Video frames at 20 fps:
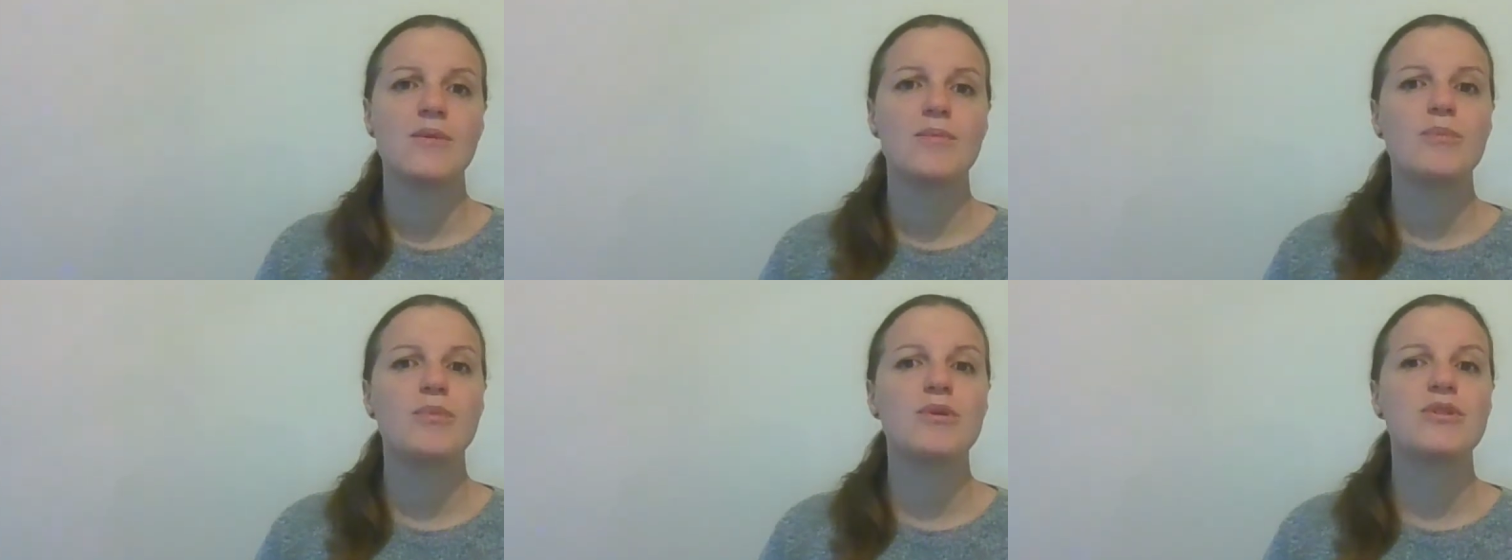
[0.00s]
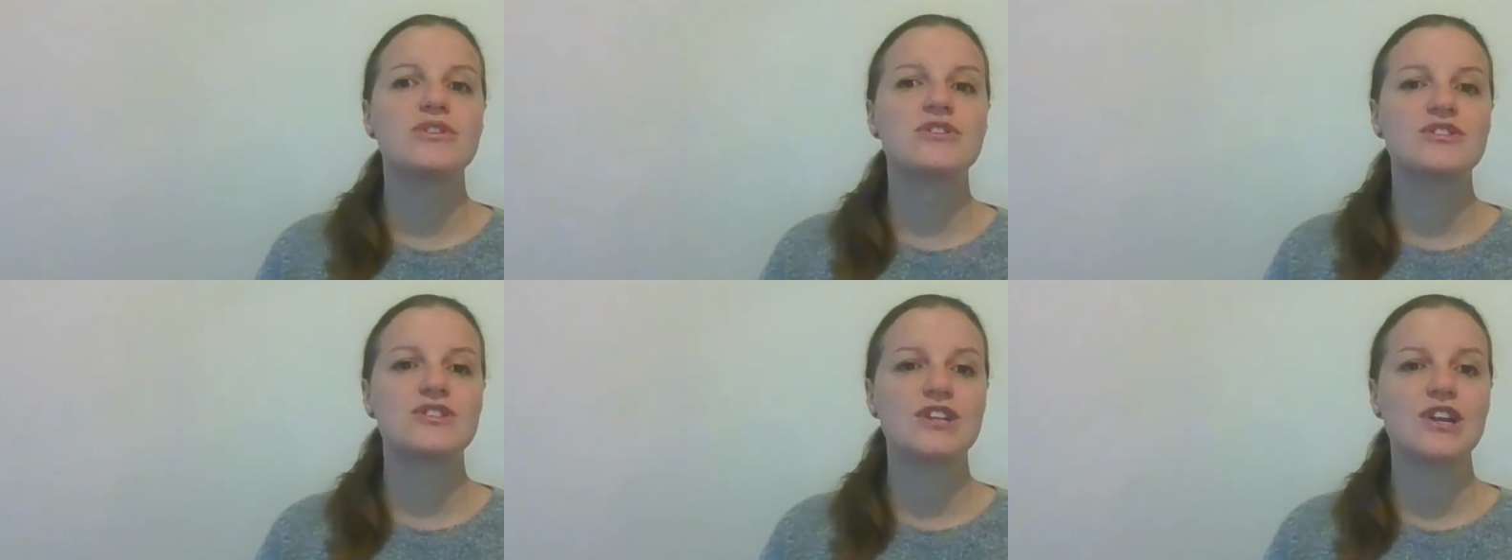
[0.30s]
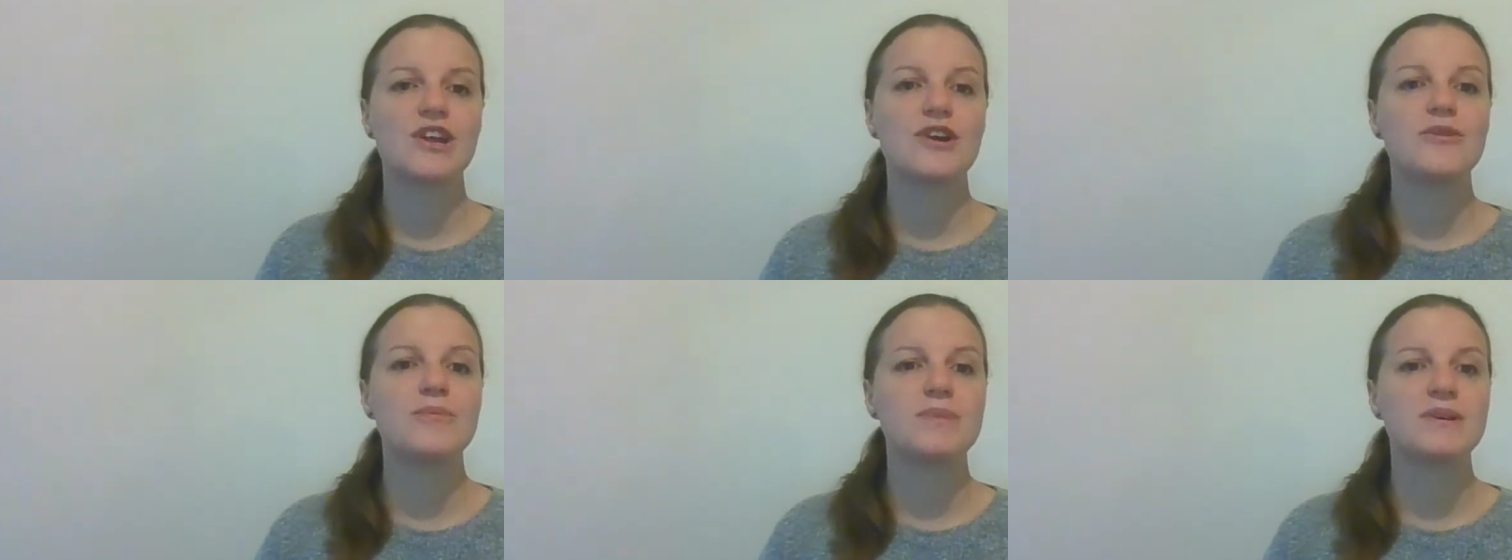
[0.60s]
But the
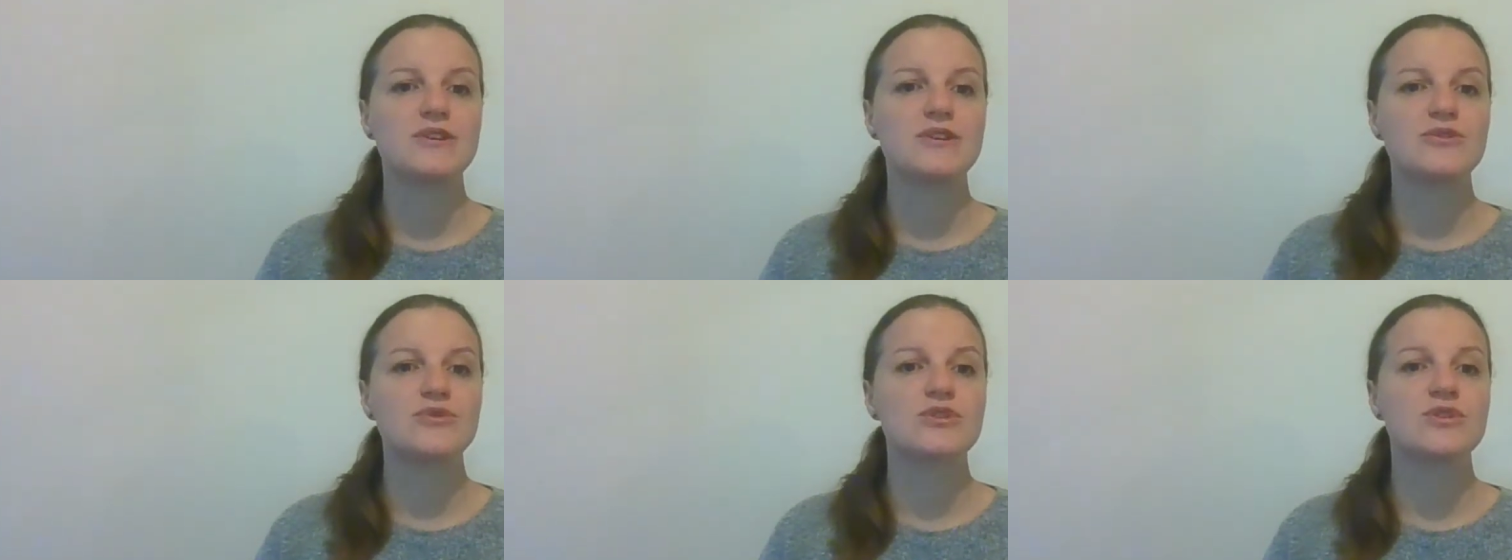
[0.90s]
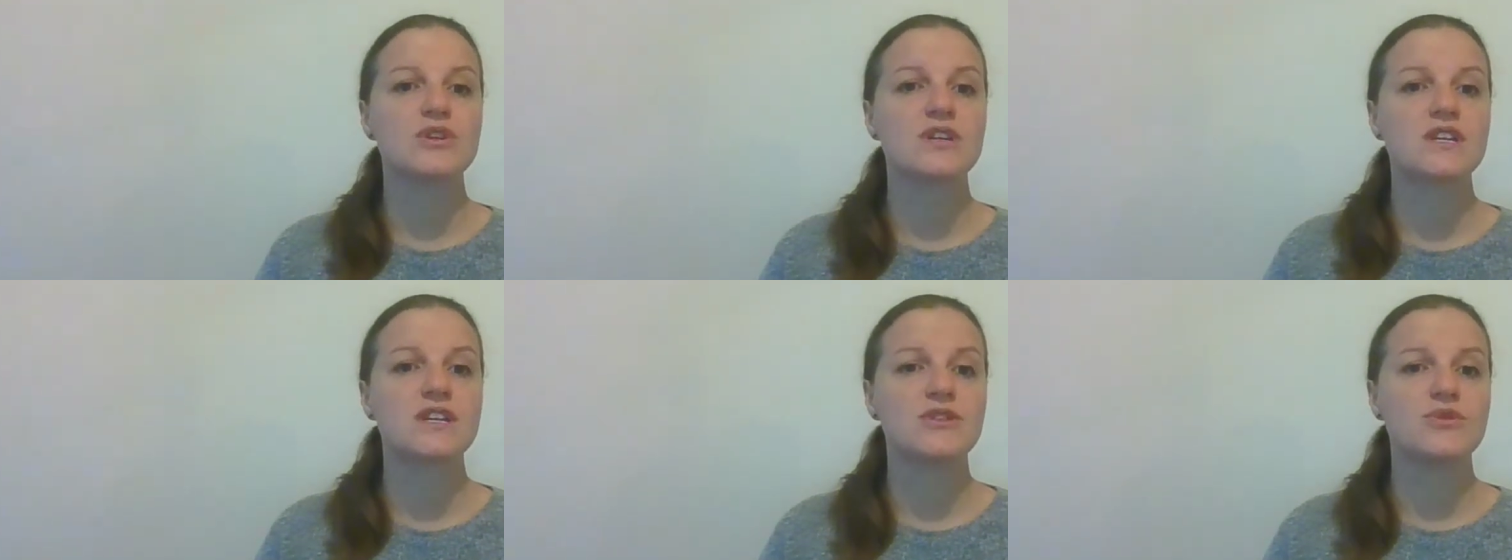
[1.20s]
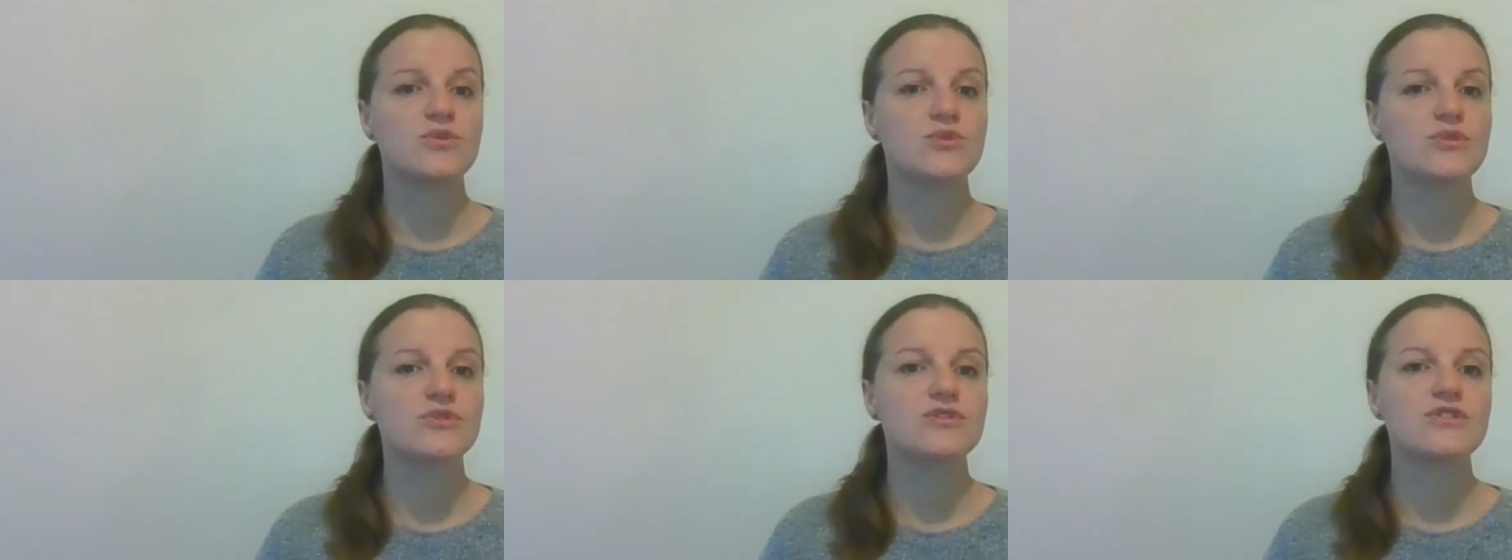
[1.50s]
slow build
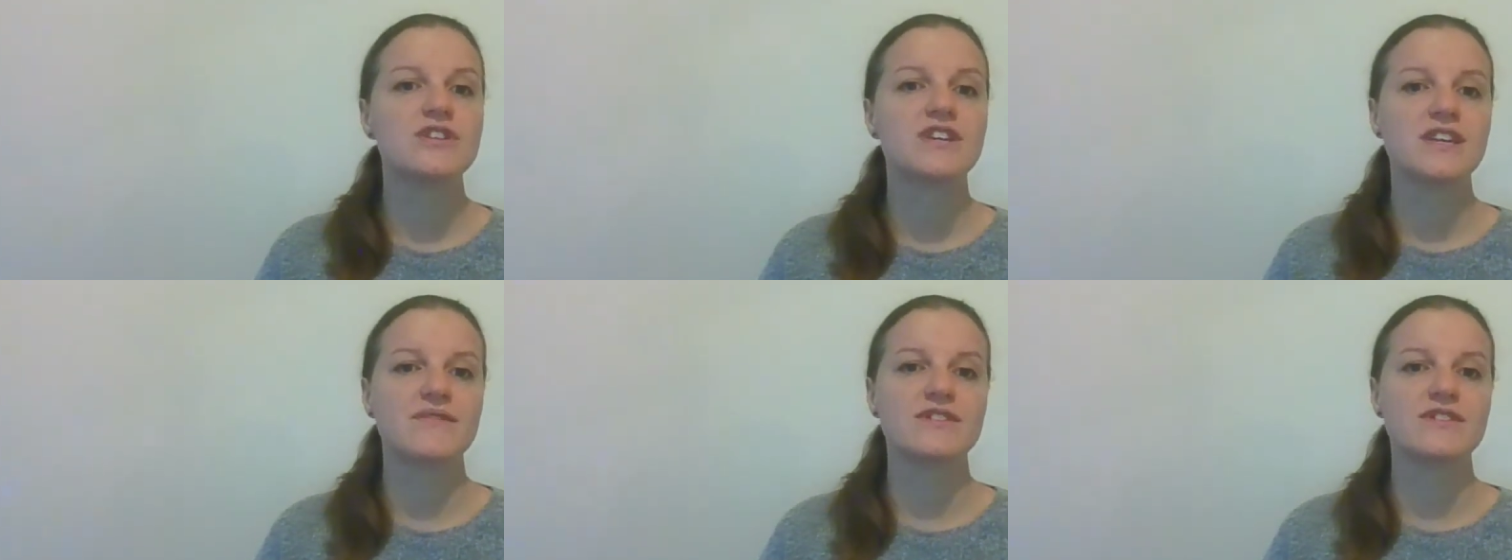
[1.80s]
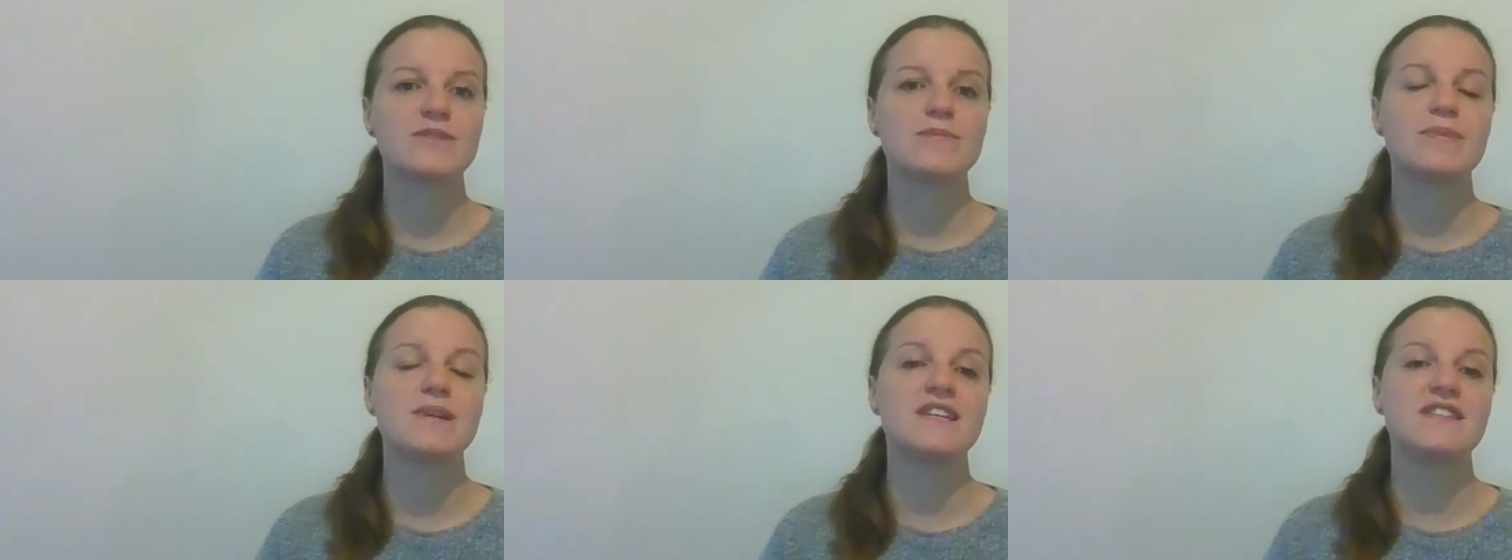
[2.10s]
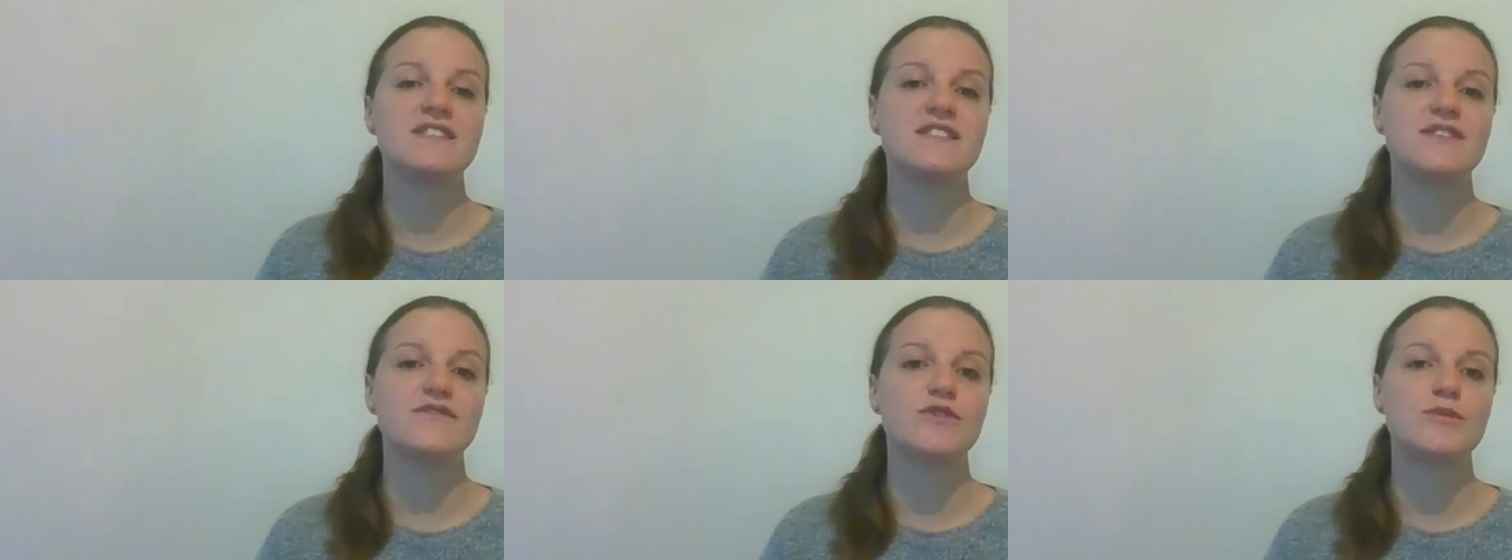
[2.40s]
can also give us
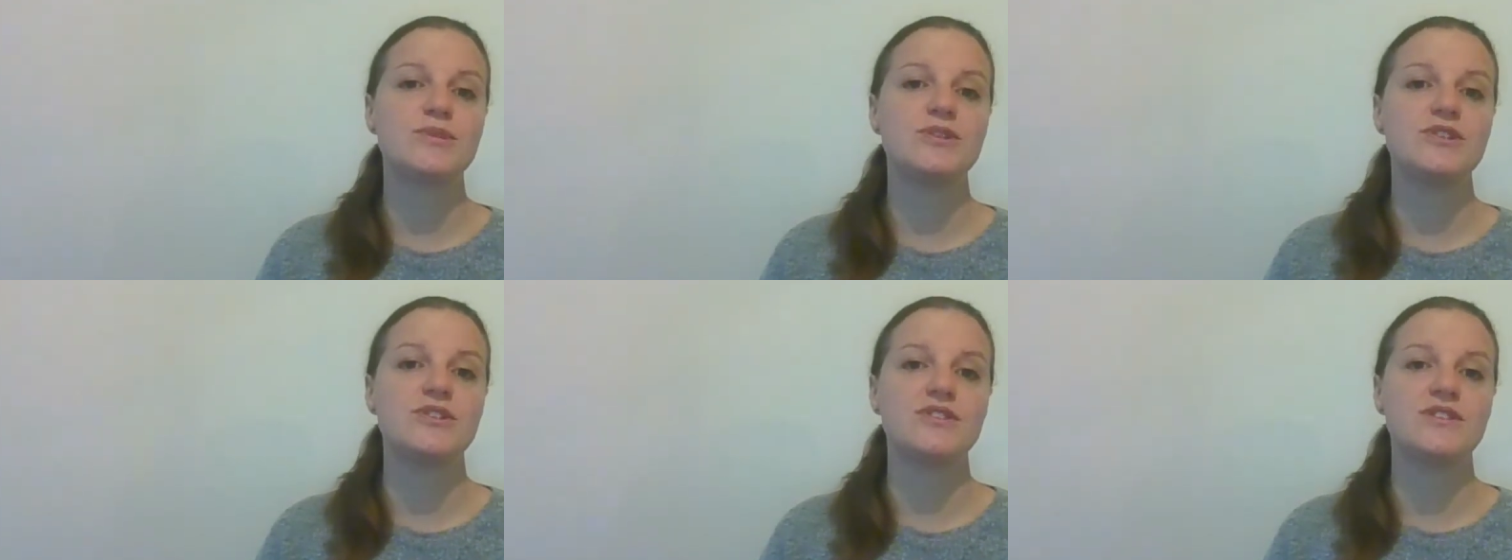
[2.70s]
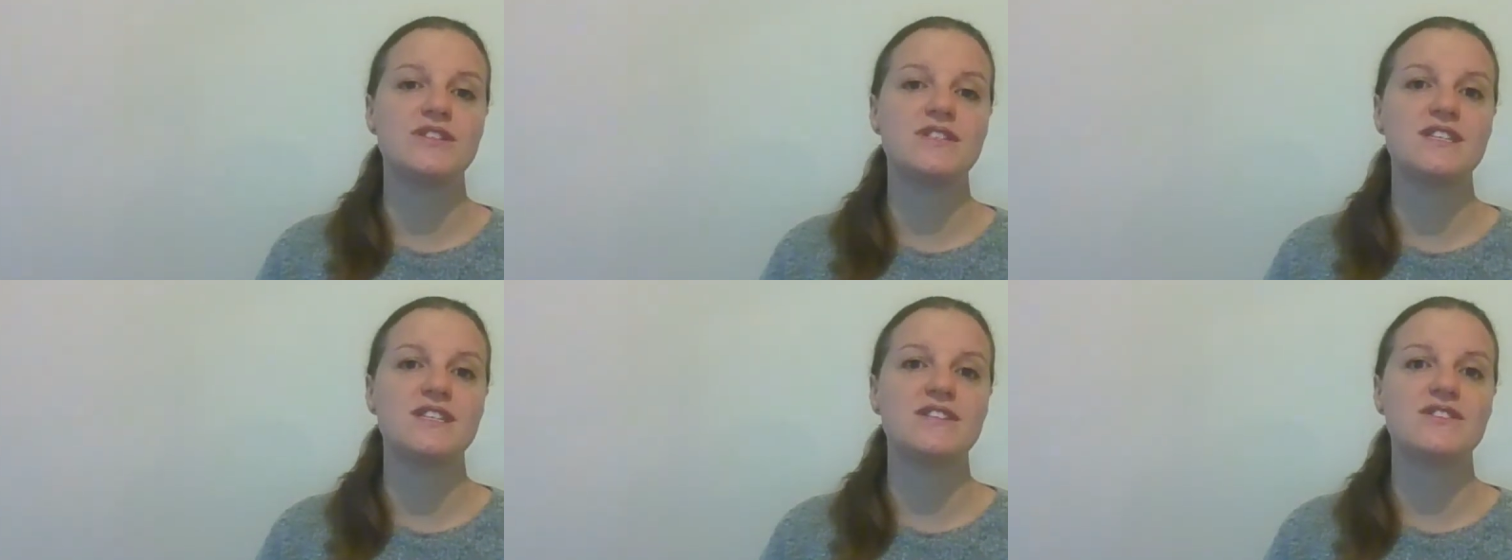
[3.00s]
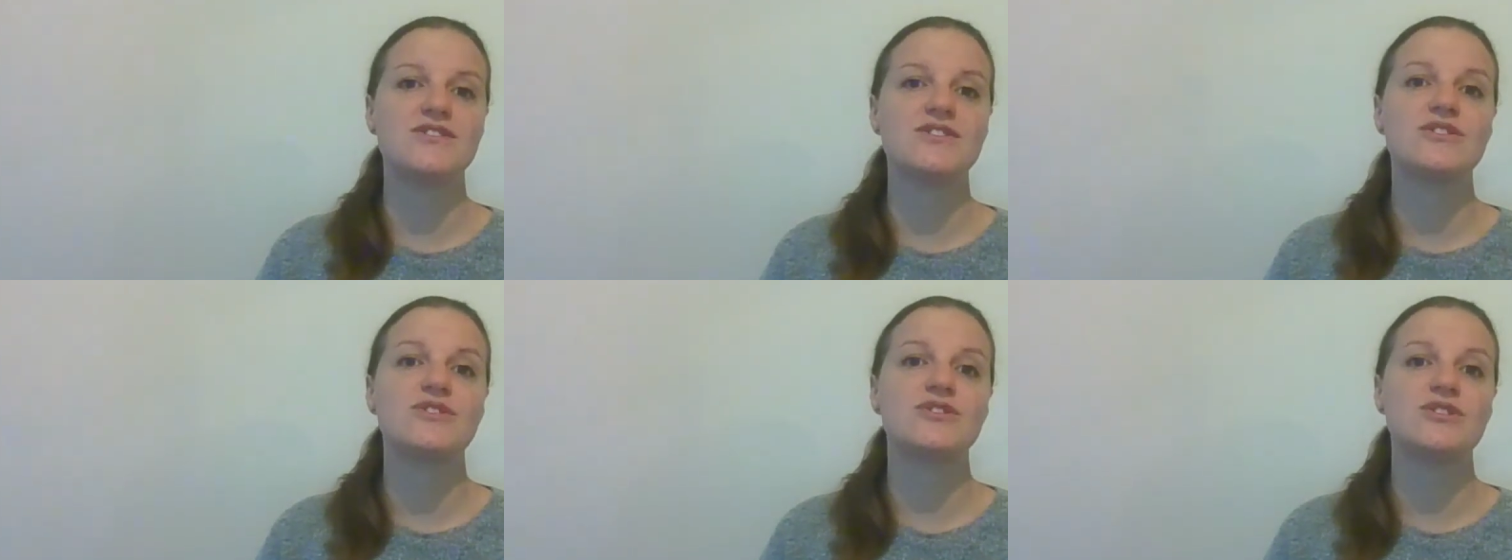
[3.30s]
plenty of
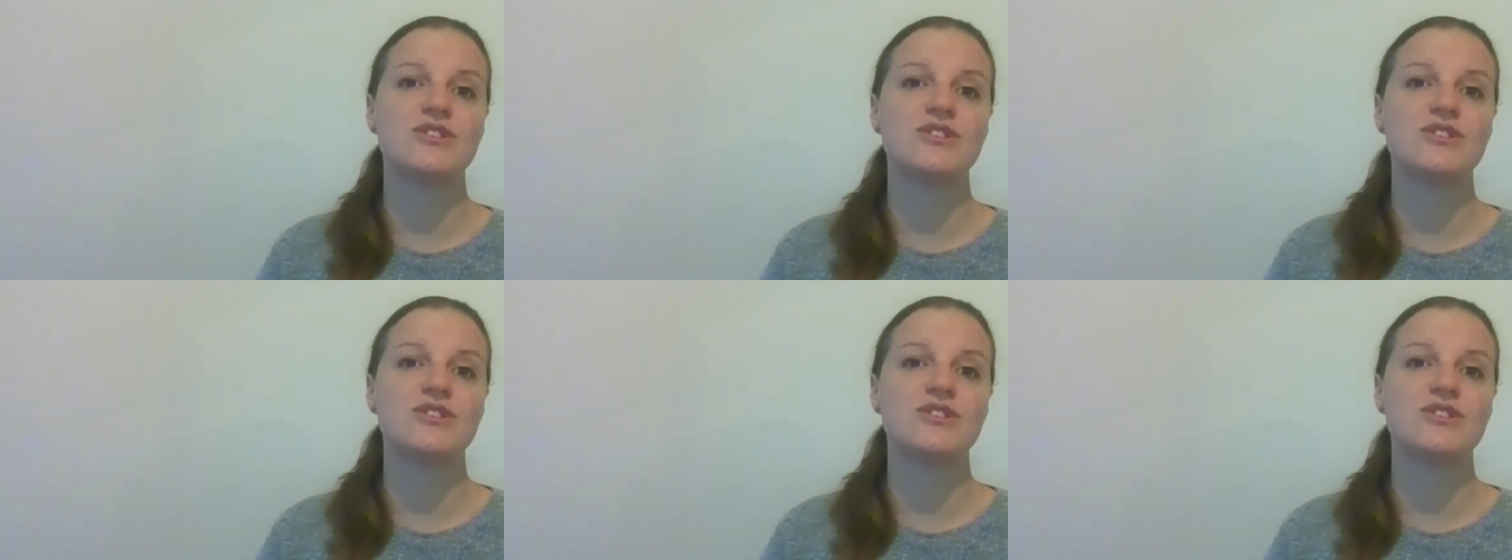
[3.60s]
opportunities